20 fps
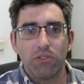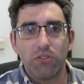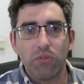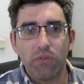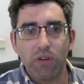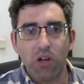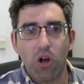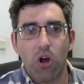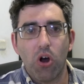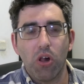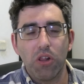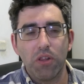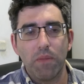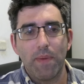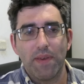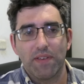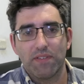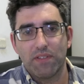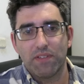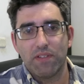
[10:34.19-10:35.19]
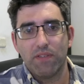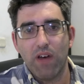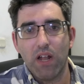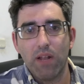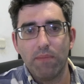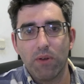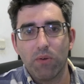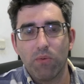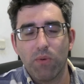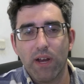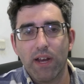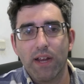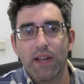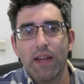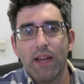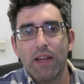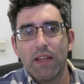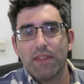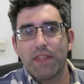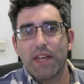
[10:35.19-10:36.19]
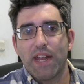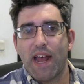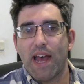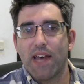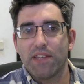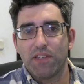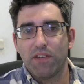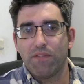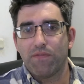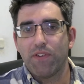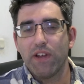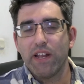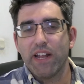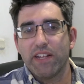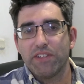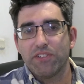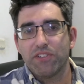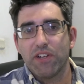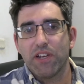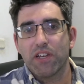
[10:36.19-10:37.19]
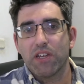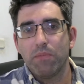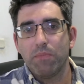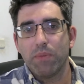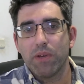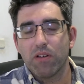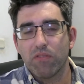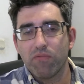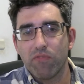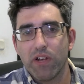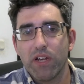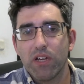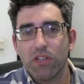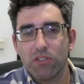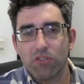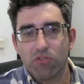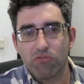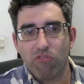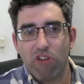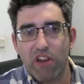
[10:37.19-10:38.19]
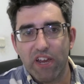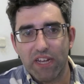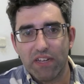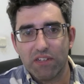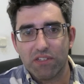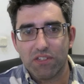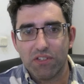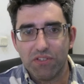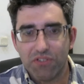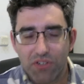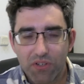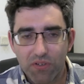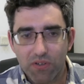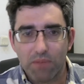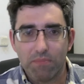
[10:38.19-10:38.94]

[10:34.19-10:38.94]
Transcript: doing all the business development work that as a freelancer, it can be a real grind to do.